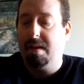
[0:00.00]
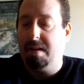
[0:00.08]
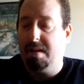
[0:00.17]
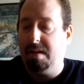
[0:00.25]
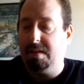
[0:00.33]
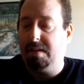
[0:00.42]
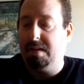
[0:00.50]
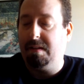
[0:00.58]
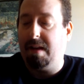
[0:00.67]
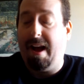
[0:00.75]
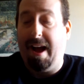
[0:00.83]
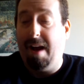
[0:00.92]
This
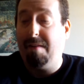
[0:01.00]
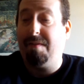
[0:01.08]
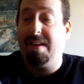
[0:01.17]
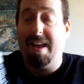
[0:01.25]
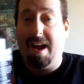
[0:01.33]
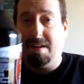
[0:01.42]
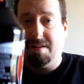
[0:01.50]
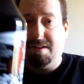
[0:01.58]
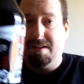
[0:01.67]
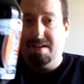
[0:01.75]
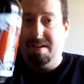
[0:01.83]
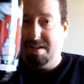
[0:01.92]
is a
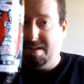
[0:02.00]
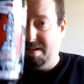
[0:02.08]
half-gallon